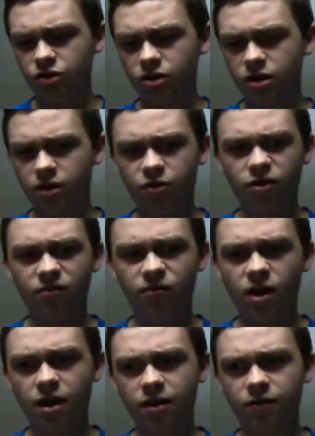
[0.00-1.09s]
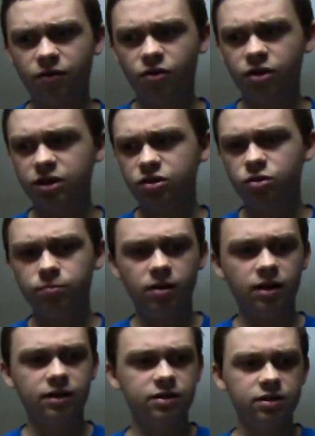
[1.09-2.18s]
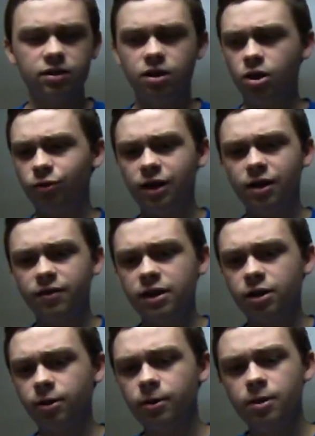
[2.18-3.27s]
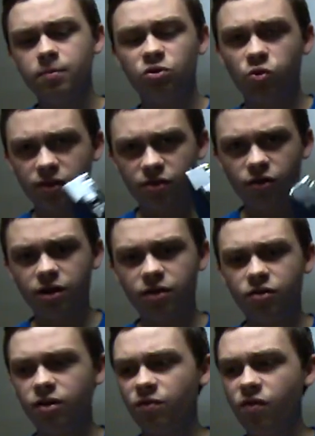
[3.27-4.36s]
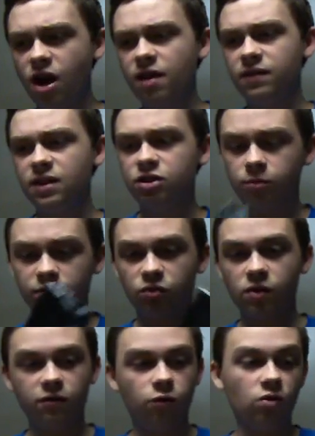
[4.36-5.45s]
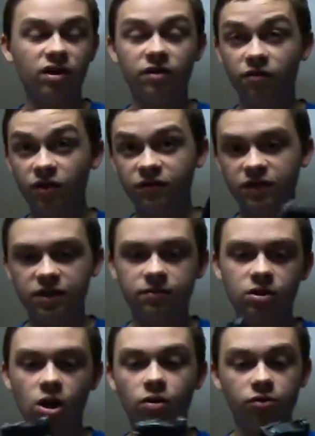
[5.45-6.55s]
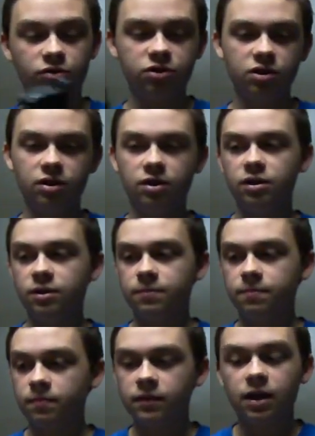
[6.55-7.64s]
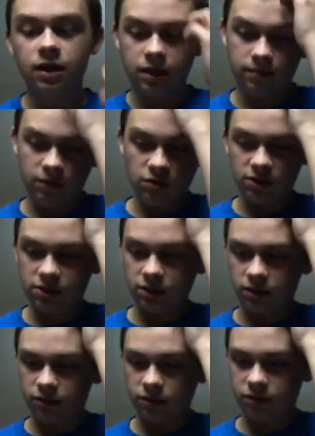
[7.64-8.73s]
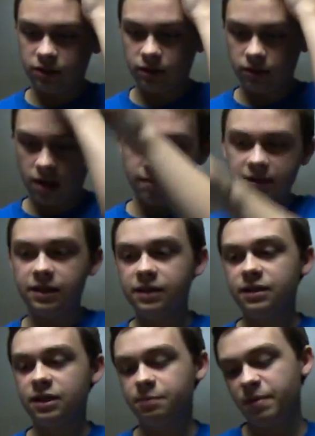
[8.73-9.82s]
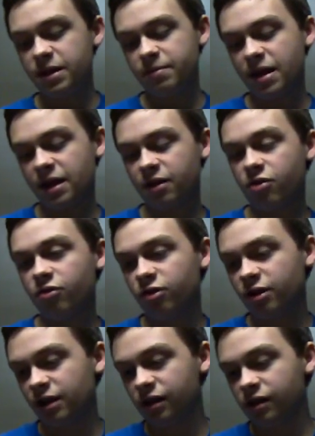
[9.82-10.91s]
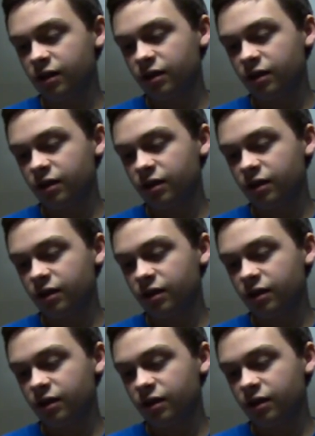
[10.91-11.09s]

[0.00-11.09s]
35, 32 bucks, around there, between 30 and 35, and these are between 40 and $50, US dollars. So, I mean, this says PMAG 30,